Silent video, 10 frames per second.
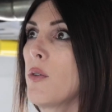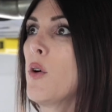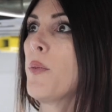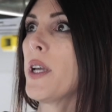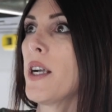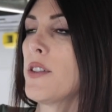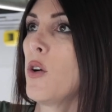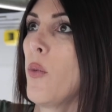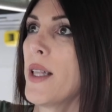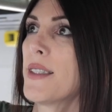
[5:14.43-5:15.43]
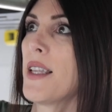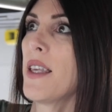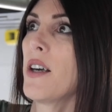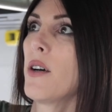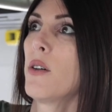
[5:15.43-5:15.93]
It won't be here till Wednesday
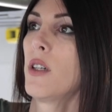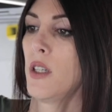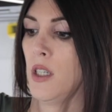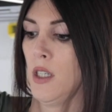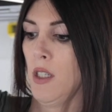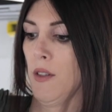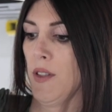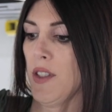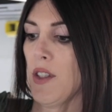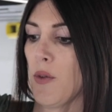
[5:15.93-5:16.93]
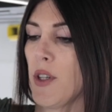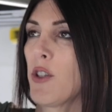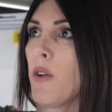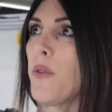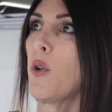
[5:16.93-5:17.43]
though. This is the
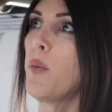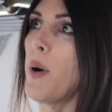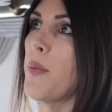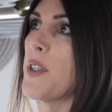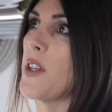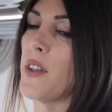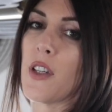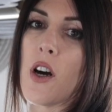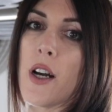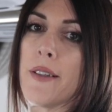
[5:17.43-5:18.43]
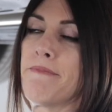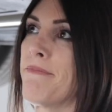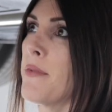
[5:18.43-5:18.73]
original fuel pump that's on the car.